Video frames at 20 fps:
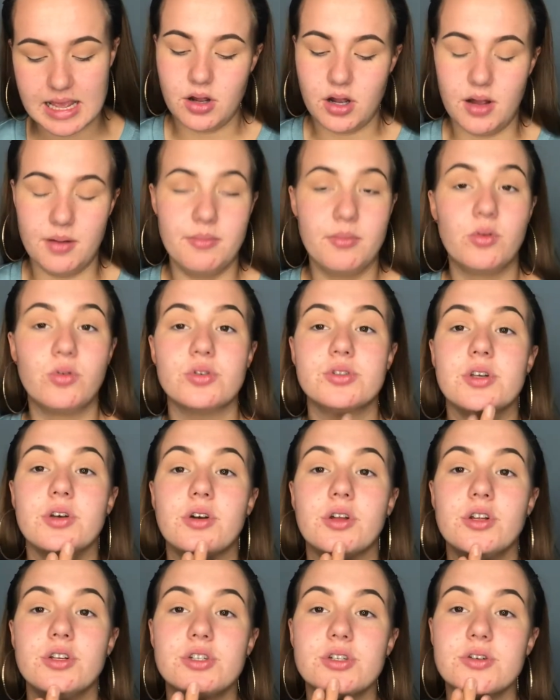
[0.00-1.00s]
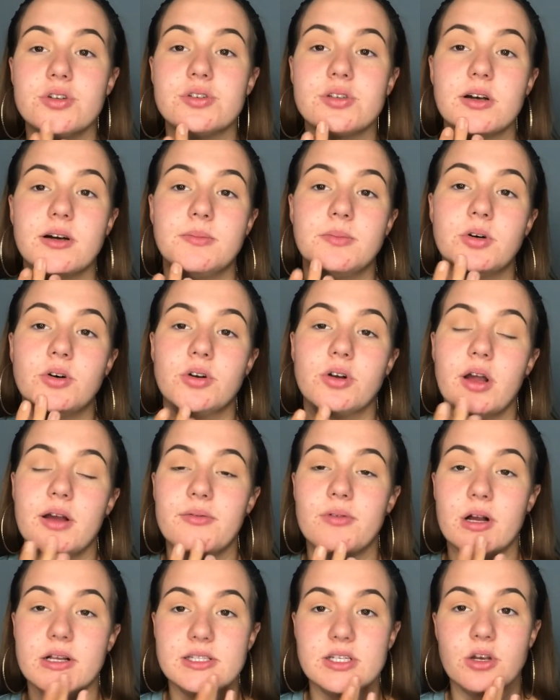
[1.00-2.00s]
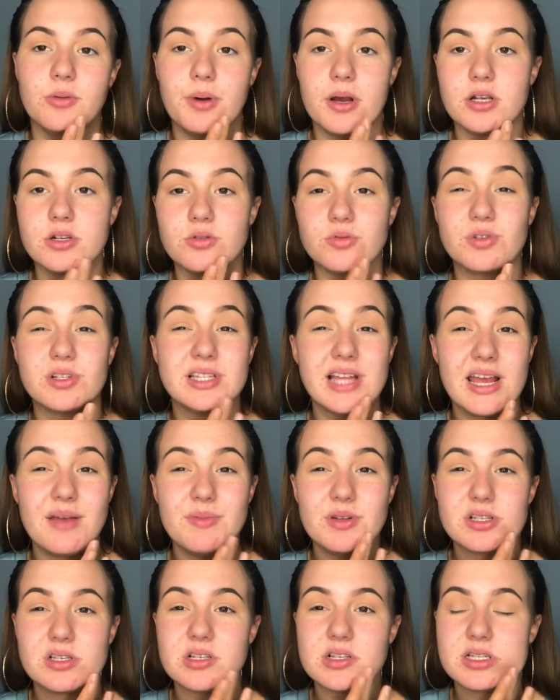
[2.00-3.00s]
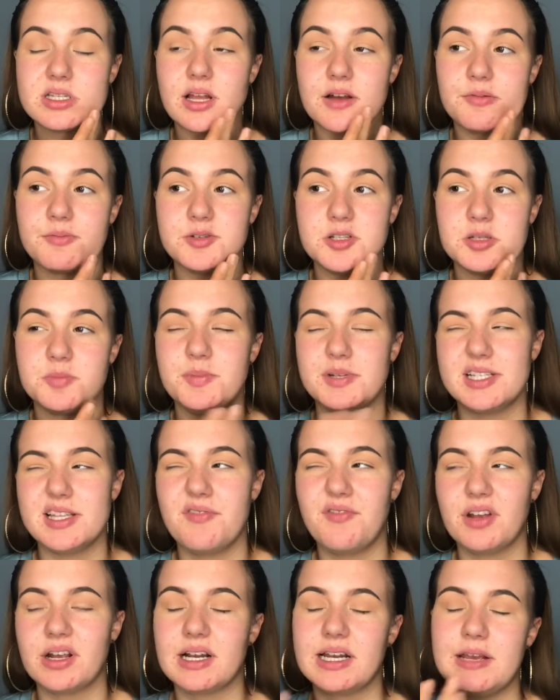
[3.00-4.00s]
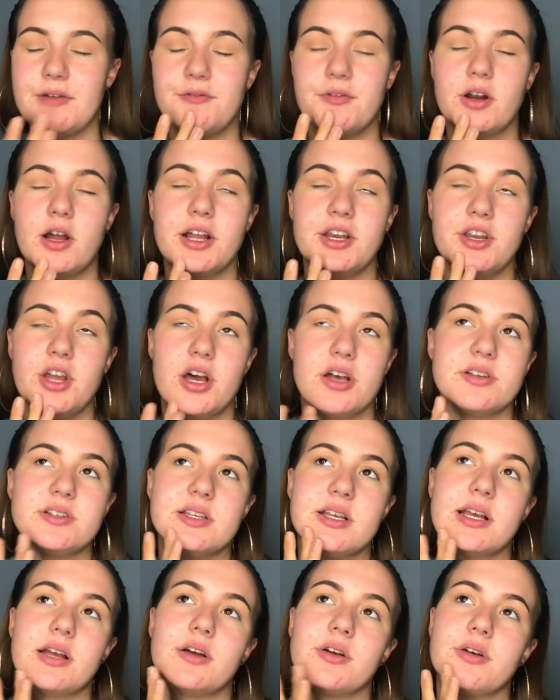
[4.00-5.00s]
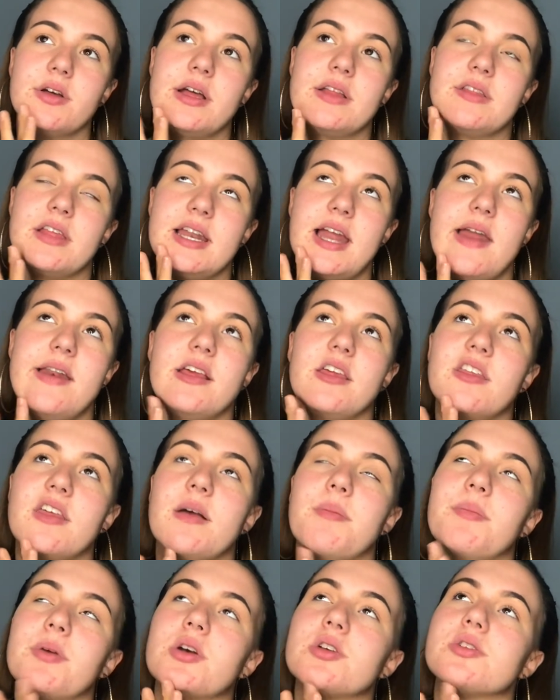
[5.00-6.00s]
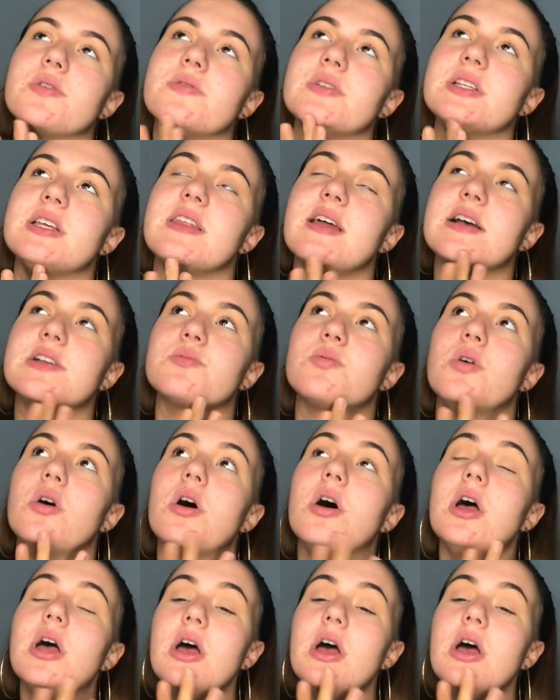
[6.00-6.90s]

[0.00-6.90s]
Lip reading: I'm also going to do some on like writing your personal statements and stuff, specifically for like nursing than anything, because obviously that's what